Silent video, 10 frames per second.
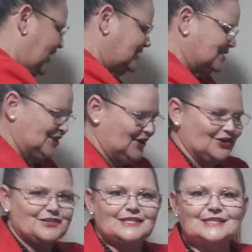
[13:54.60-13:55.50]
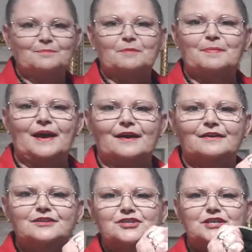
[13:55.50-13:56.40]
as you know, the zipper
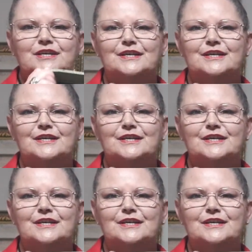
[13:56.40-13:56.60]
pouch,